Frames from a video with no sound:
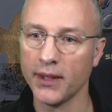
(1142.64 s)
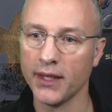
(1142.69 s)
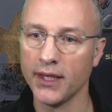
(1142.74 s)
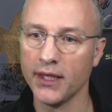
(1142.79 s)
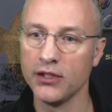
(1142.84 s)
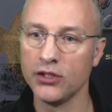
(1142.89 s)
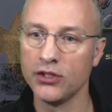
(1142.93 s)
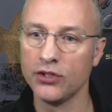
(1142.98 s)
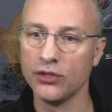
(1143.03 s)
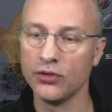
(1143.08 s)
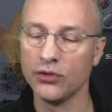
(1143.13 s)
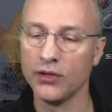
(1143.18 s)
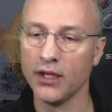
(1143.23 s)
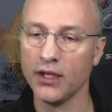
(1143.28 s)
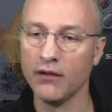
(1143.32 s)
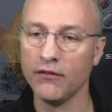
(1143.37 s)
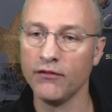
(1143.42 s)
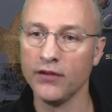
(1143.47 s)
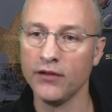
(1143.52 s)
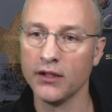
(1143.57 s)
into
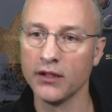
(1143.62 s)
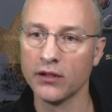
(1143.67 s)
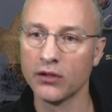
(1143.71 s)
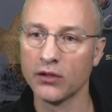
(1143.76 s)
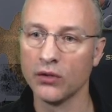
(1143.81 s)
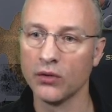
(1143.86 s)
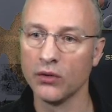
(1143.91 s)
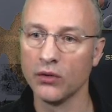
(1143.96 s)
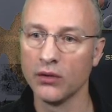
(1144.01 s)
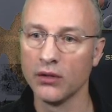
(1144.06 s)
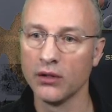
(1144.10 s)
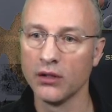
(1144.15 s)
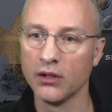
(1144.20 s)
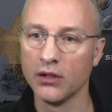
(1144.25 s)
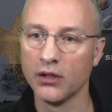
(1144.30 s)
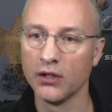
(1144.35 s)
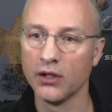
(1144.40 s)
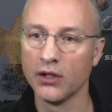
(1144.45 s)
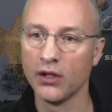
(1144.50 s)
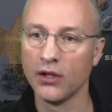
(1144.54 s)
a vehicle
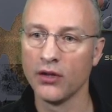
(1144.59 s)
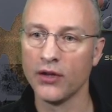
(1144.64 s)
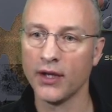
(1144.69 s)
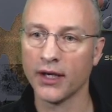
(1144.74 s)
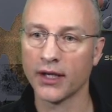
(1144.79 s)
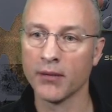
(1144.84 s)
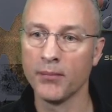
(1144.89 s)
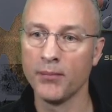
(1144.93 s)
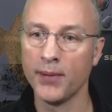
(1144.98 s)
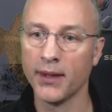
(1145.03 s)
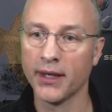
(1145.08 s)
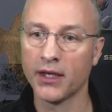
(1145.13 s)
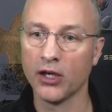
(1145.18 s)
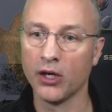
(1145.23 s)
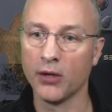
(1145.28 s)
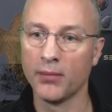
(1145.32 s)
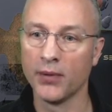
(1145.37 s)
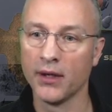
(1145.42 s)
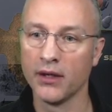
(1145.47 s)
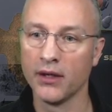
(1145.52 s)
that can pick
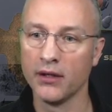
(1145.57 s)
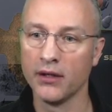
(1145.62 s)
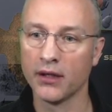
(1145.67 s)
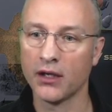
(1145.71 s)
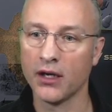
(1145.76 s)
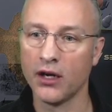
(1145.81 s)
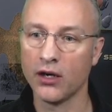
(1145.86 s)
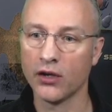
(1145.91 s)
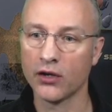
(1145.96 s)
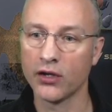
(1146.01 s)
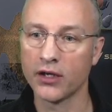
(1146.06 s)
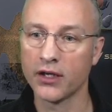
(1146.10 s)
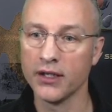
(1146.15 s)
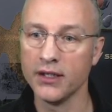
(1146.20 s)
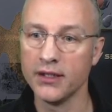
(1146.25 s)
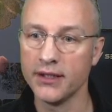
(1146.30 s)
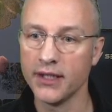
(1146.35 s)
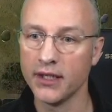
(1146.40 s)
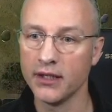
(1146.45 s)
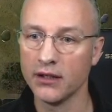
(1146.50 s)
up the cargo
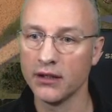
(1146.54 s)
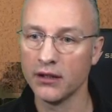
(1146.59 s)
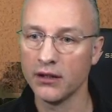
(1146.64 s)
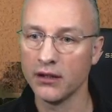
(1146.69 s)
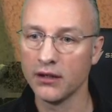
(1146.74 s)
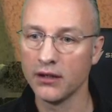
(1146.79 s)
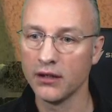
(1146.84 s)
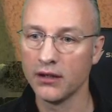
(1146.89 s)
container